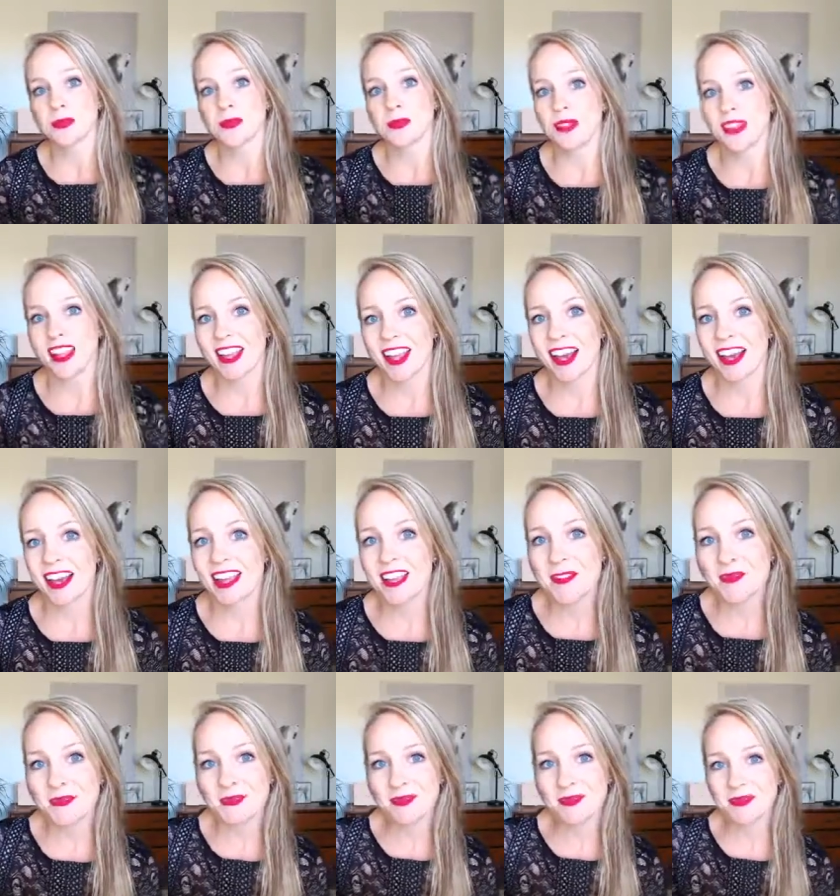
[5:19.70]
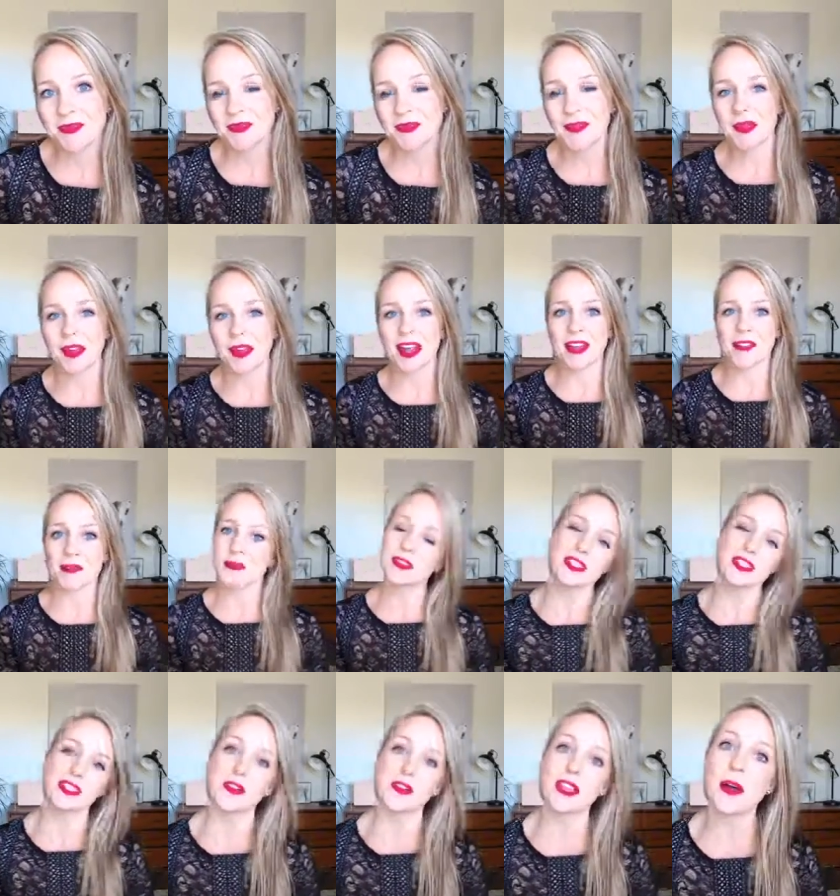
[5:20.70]
Got it? Okay, so
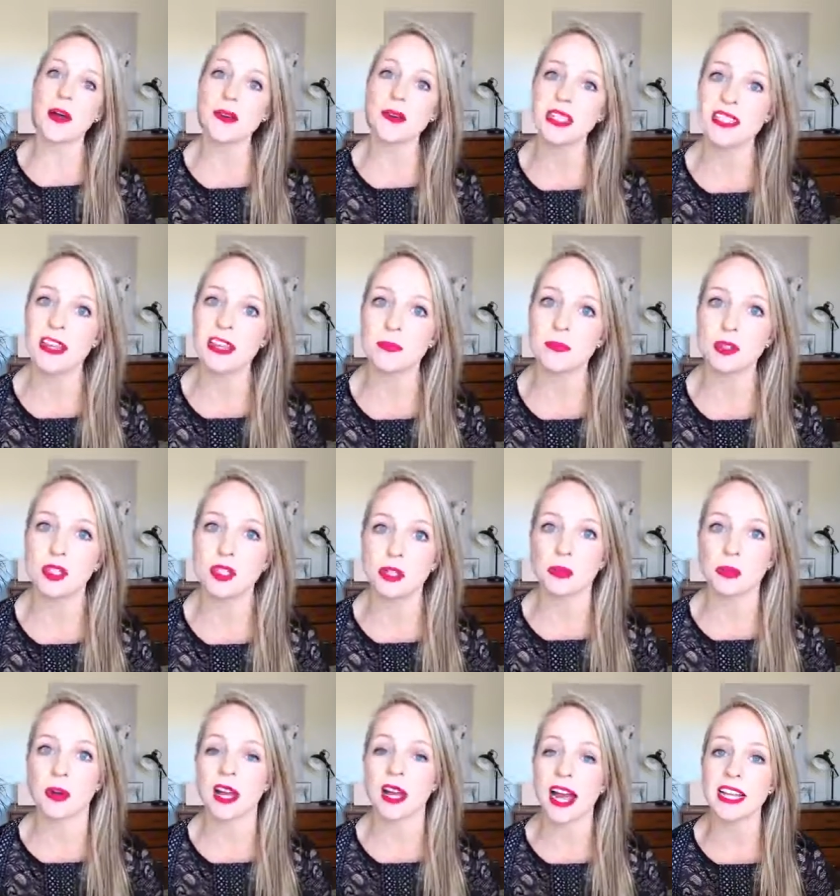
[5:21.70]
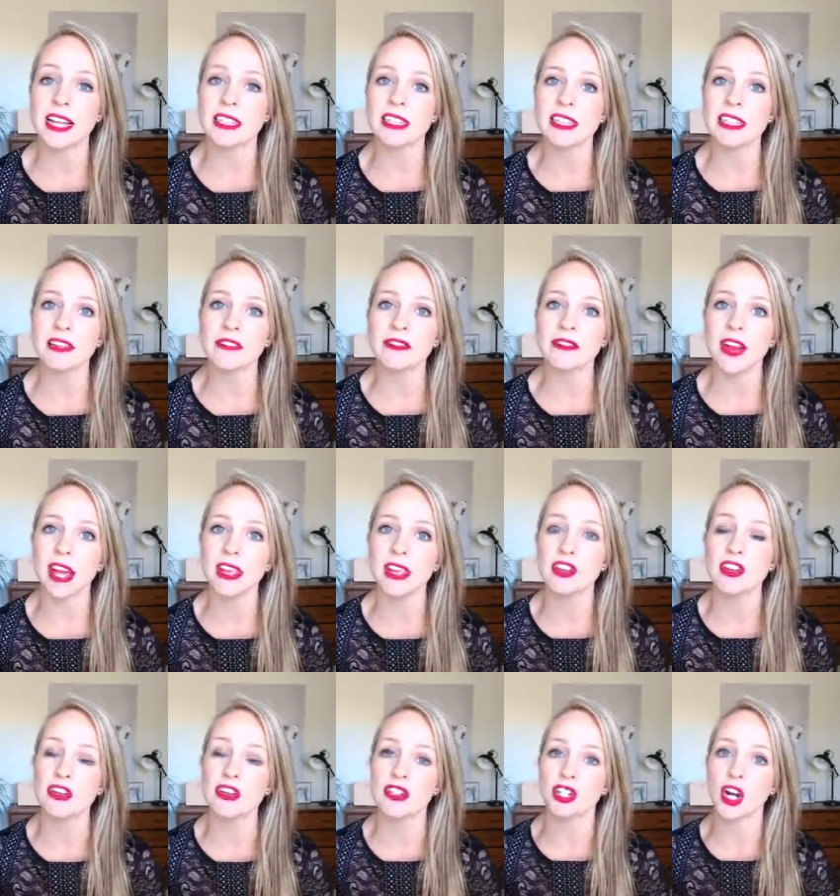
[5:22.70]
that was step 2, identifying your
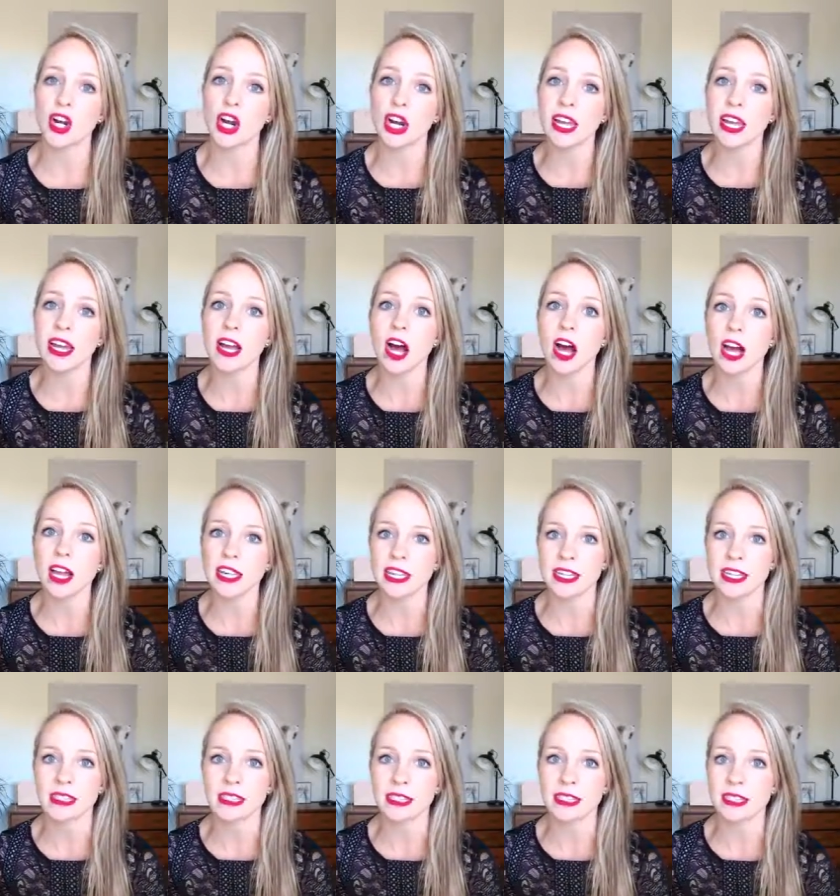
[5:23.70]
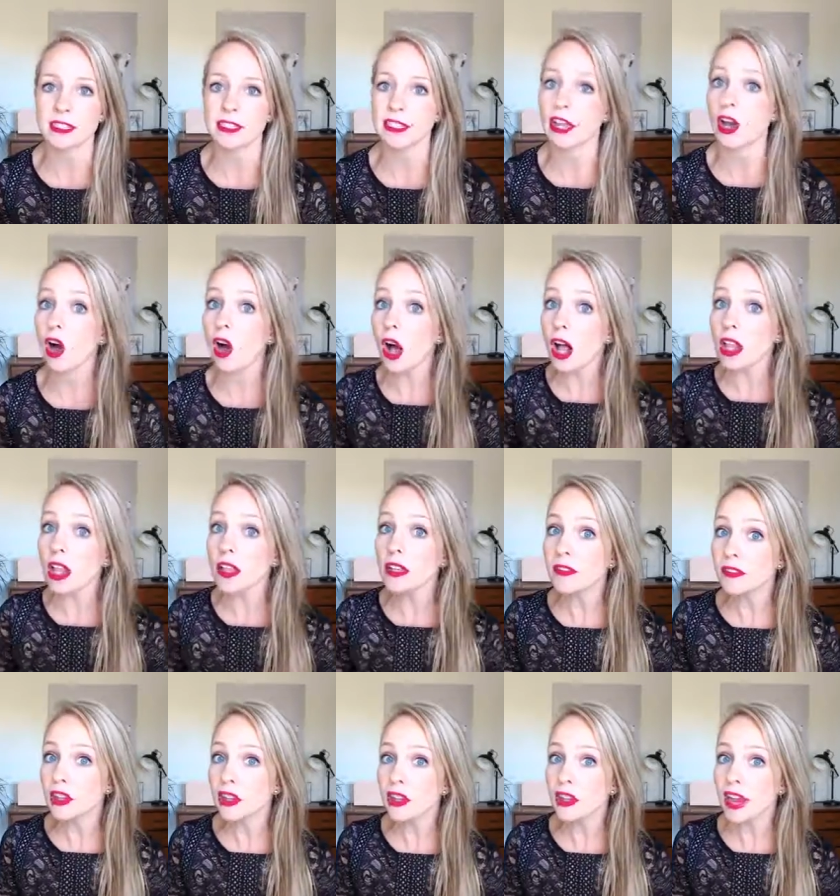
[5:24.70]
target audience. Is it all of
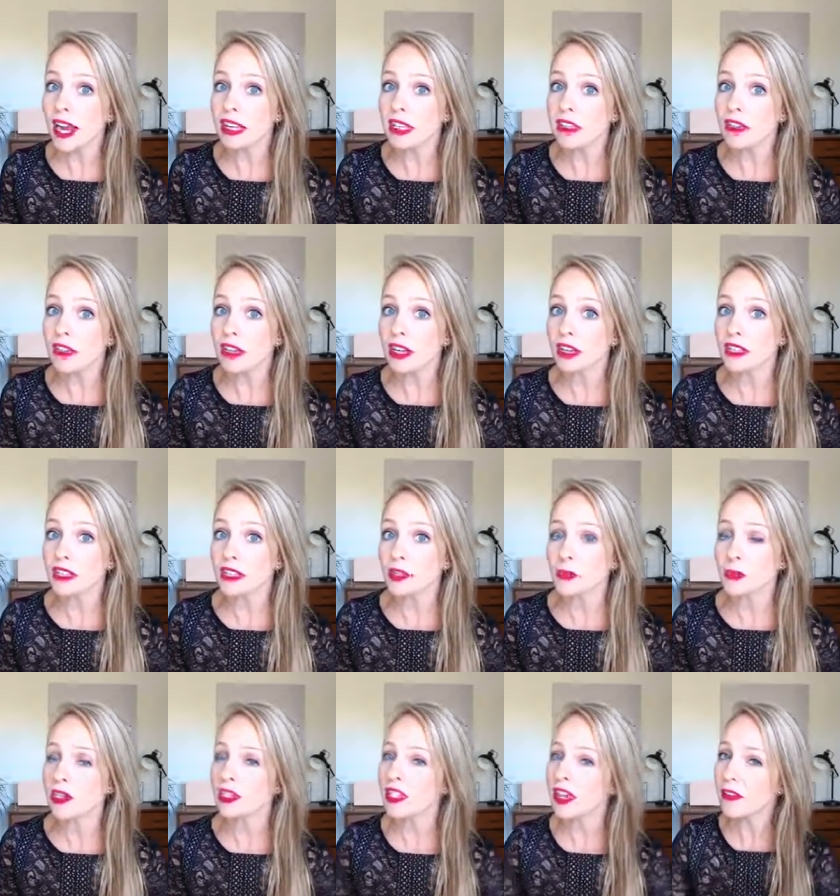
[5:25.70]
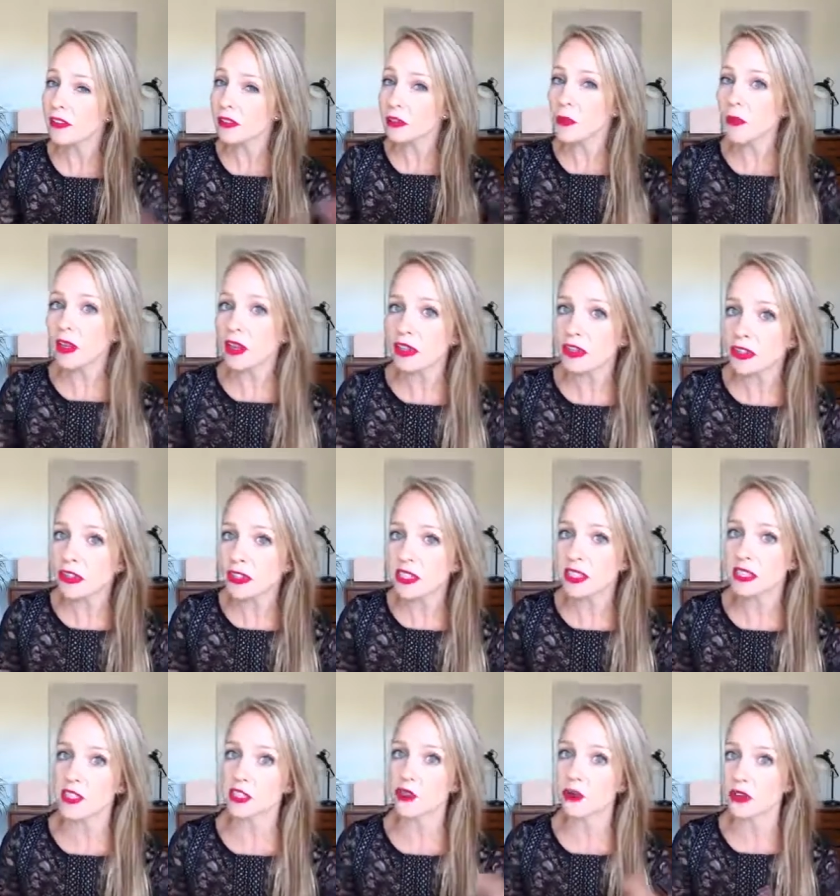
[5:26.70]
your ideal customers, everyone on your list,
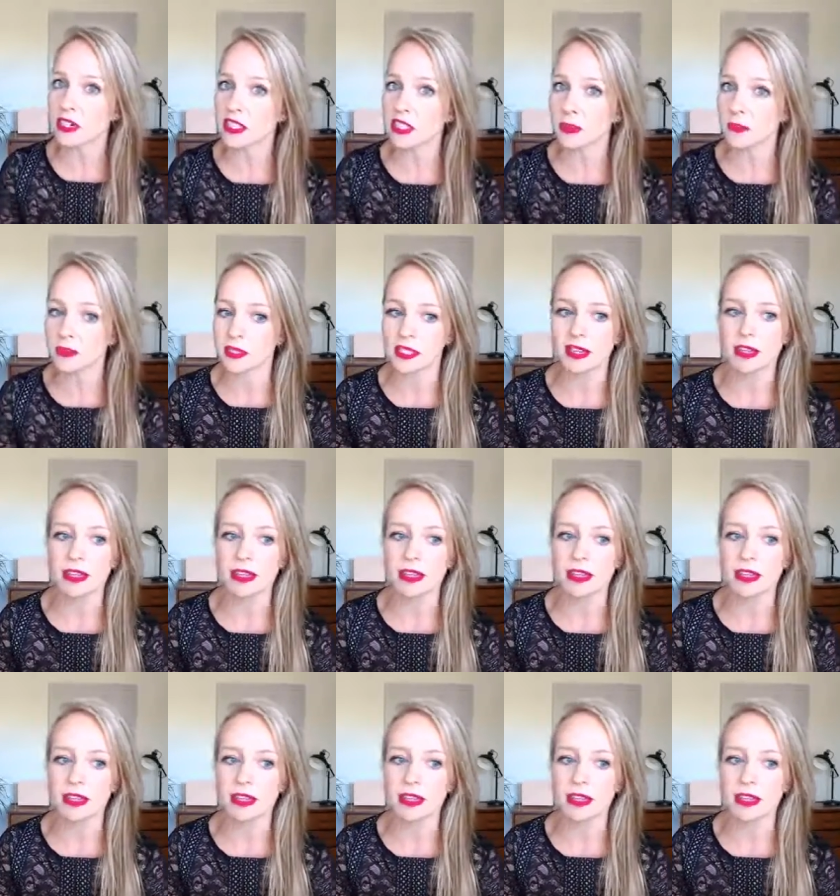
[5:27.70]
or a subset?